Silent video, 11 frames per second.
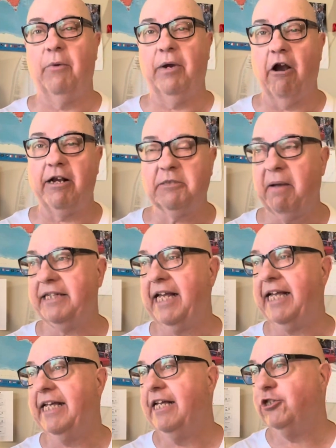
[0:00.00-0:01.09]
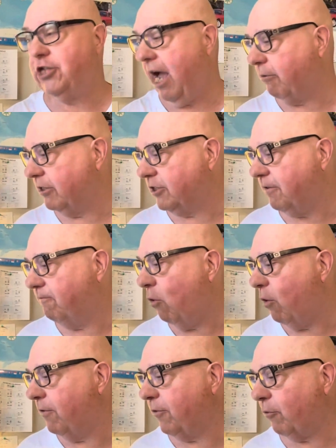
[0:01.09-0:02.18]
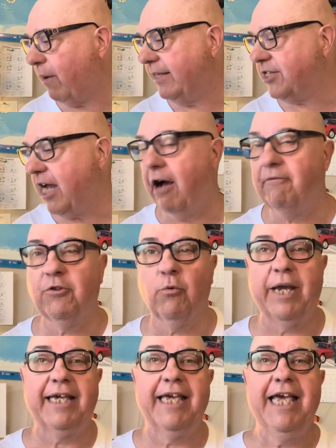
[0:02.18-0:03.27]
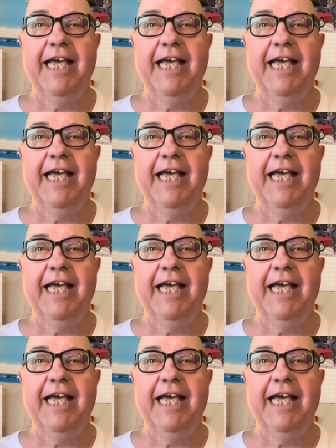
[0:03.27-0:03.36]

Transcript: We are expecting showers for the rest of the week.